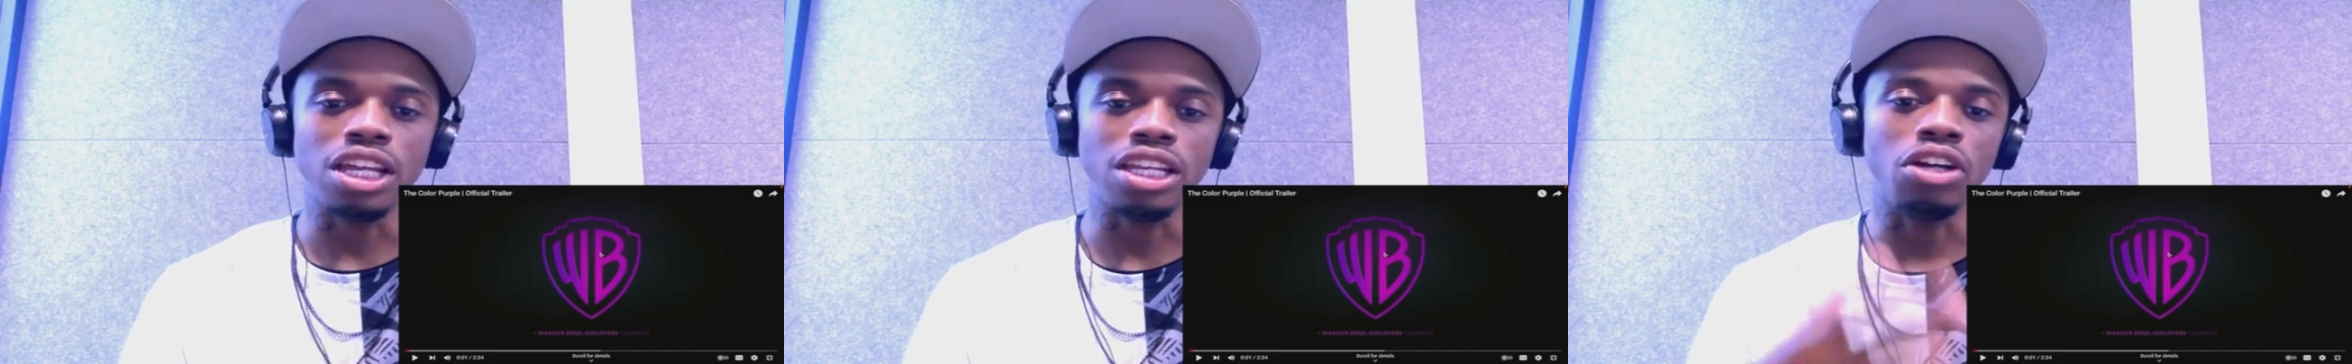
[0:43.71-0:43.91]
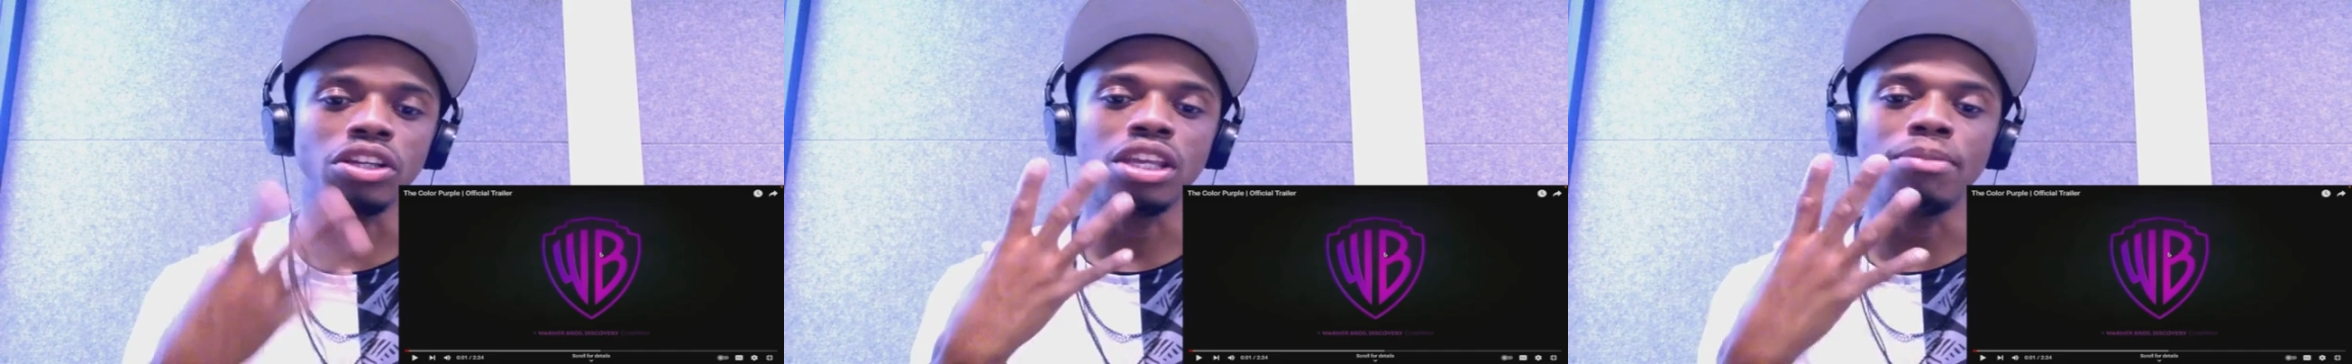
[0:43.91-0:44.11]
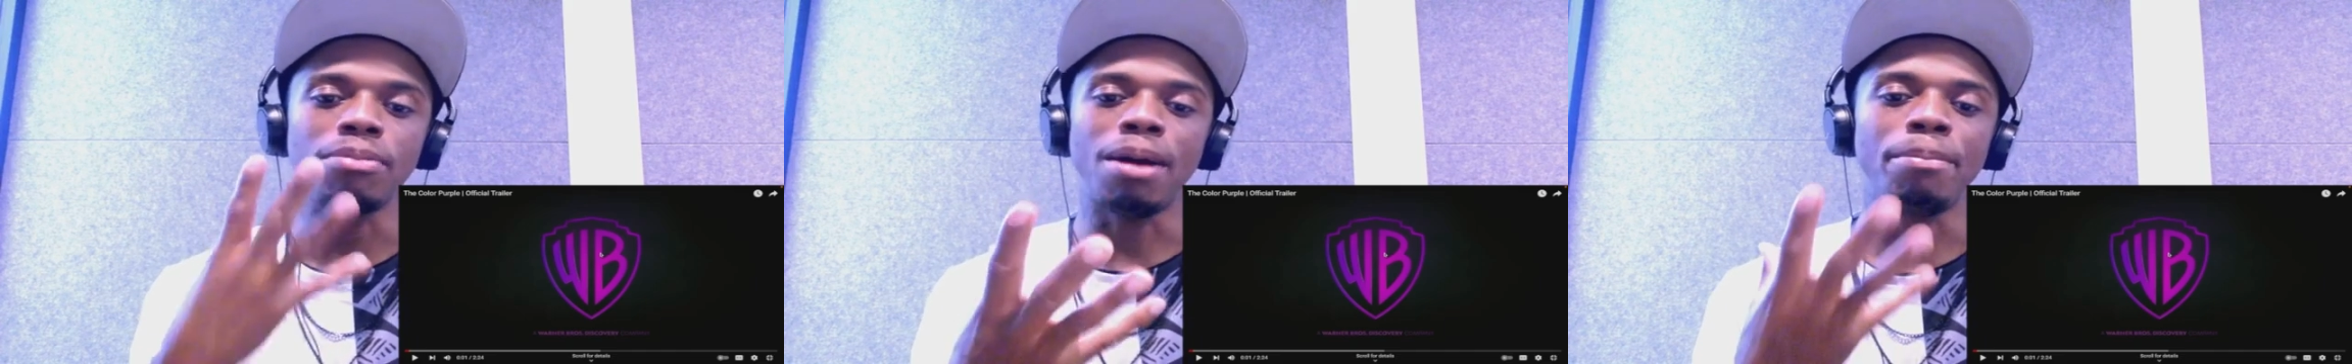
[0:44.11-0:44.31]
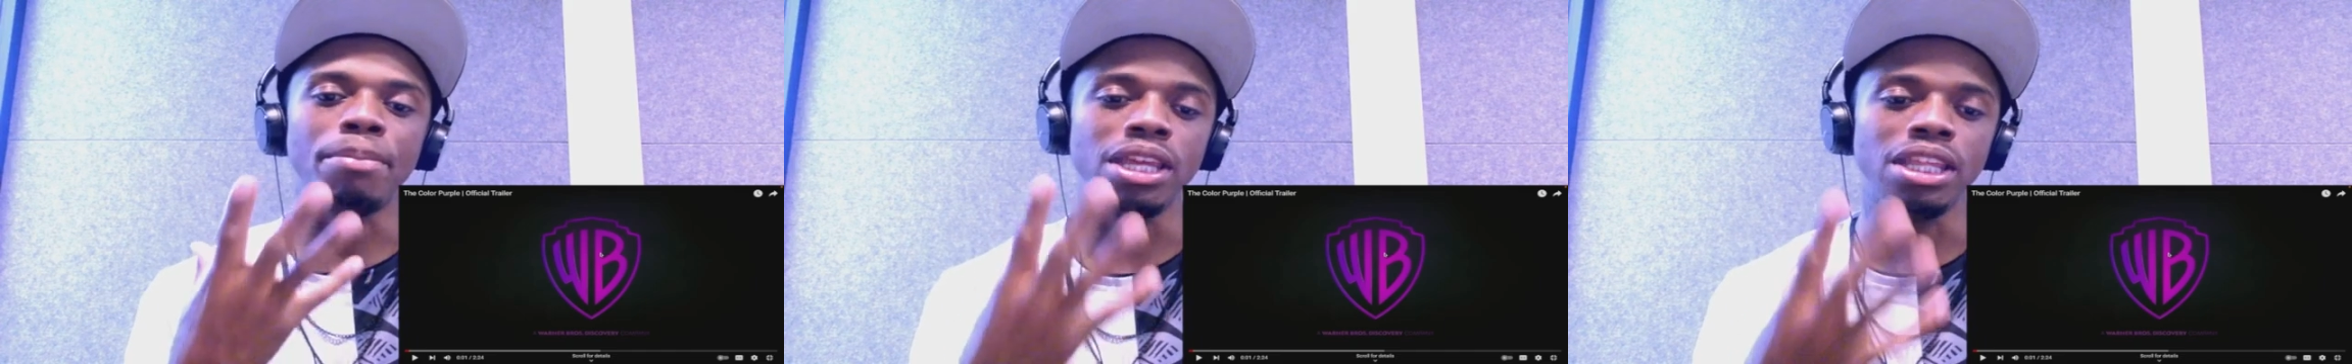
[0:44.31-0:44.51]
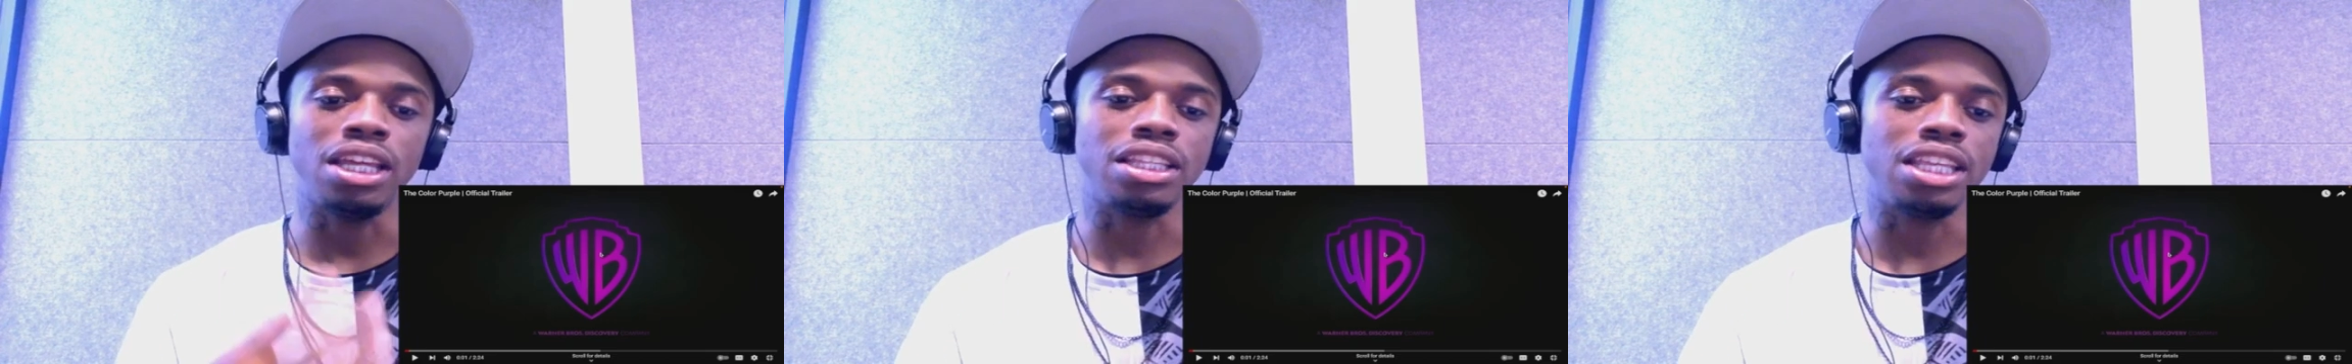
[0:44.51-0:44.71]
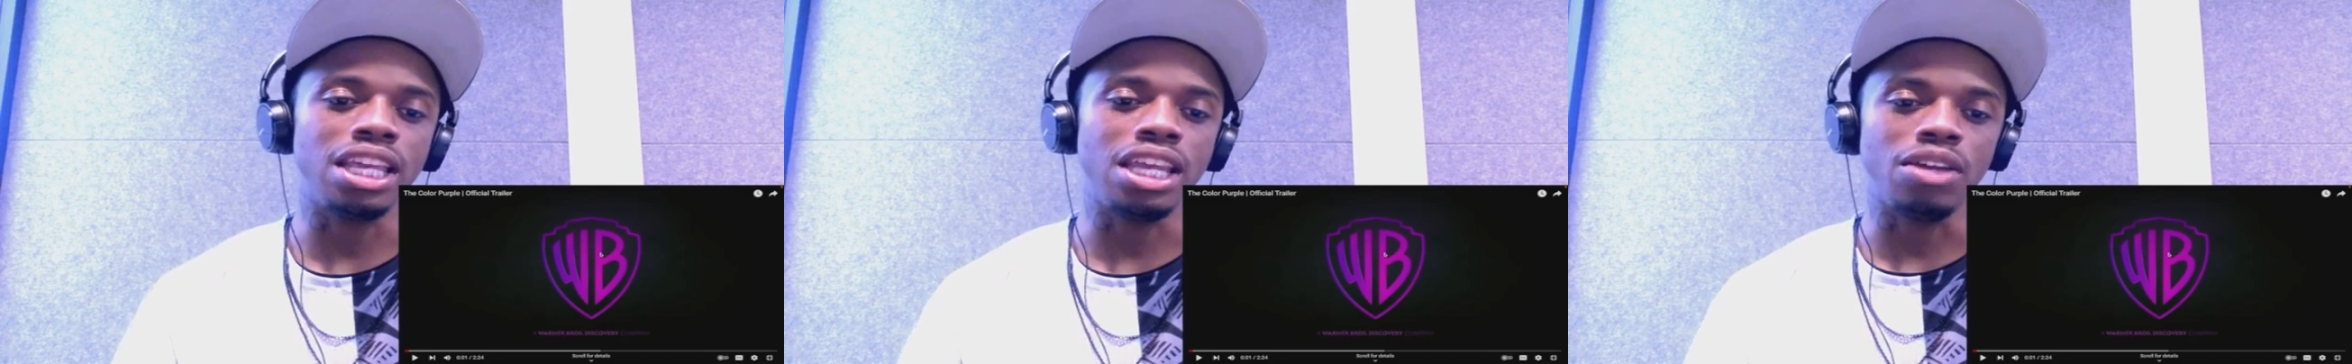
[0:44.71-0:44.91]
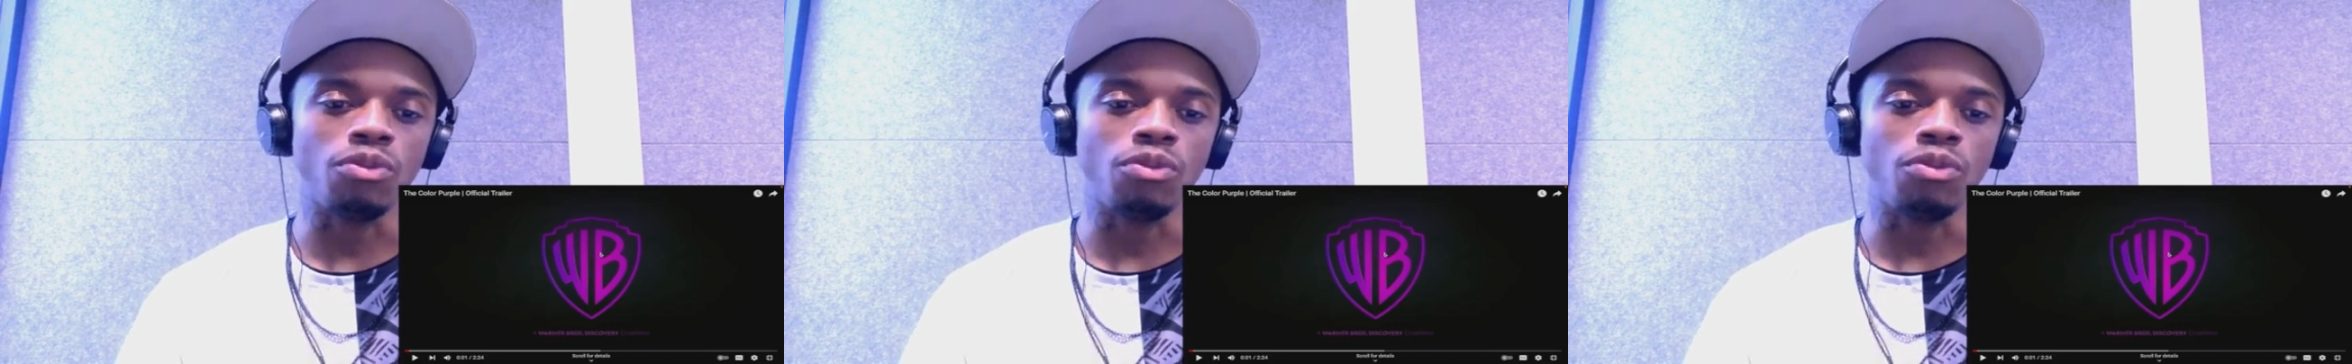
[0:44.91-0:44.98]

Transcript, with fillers: and I'll give my opinion at the end,